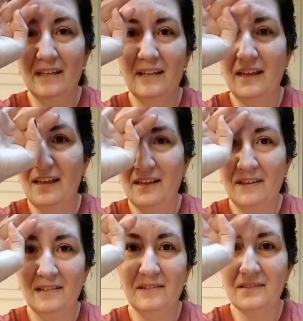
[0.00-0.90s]

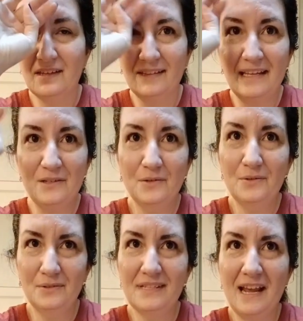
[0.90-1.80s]
and they
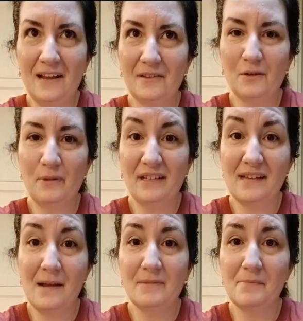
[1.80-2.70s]
do take a little bit of
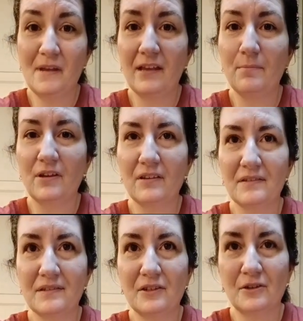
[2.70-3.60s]
time to make
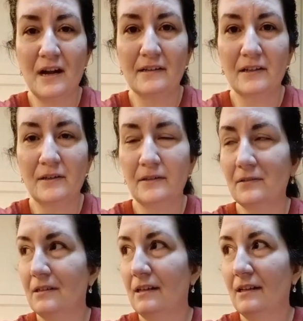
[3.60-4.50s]
because you're not gonna
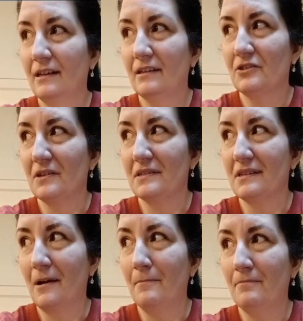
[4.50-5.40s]
just
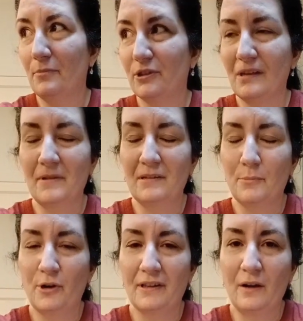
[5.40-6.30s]
put them in the
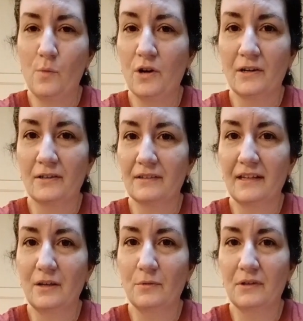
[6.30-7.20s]
boiling water
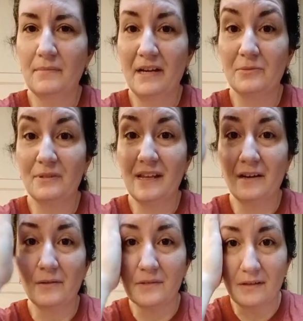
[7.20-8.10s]
like you would mashed
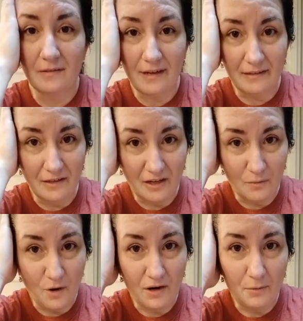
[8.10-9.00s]
potatoes and you can
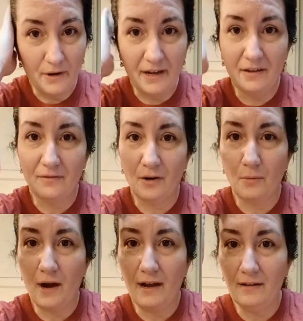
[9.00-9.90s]
walk away for a
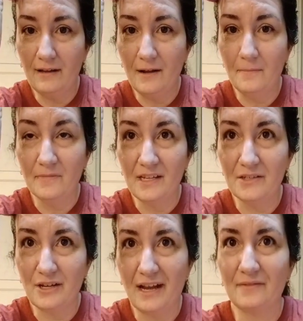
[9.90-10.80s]
while.
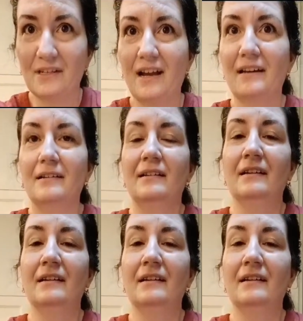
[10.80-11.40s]
These you have to kind of